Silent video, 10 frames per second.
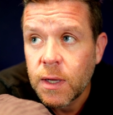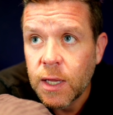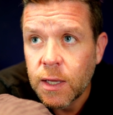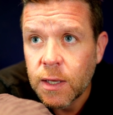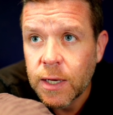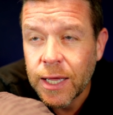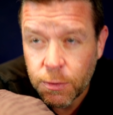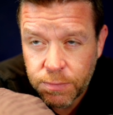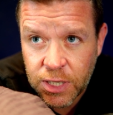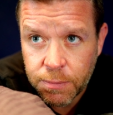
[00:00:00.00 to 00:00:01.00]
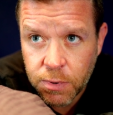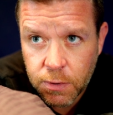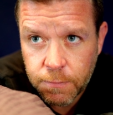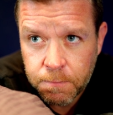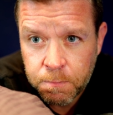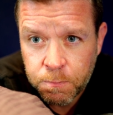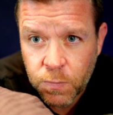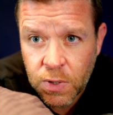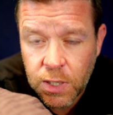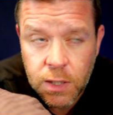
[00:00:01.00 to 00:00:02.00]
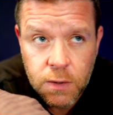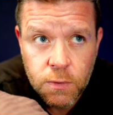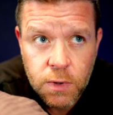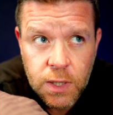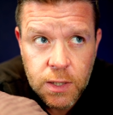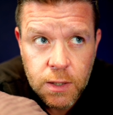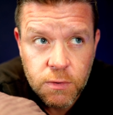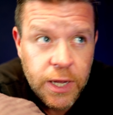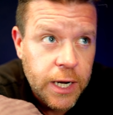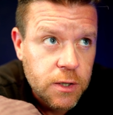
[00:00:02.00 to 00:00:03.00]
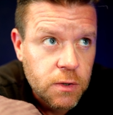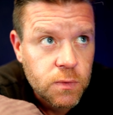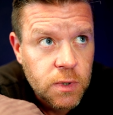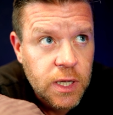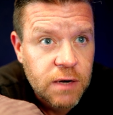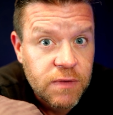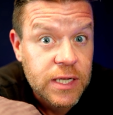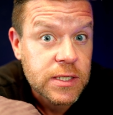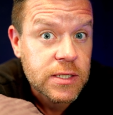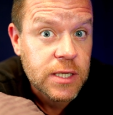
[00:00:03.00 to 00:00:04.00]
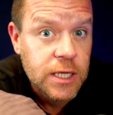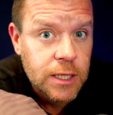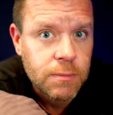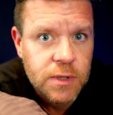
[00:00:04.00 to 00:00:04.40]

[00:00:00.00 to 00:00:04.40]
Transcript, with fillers: and help people. And I knew that, you know, doctors were kind of like esteemed.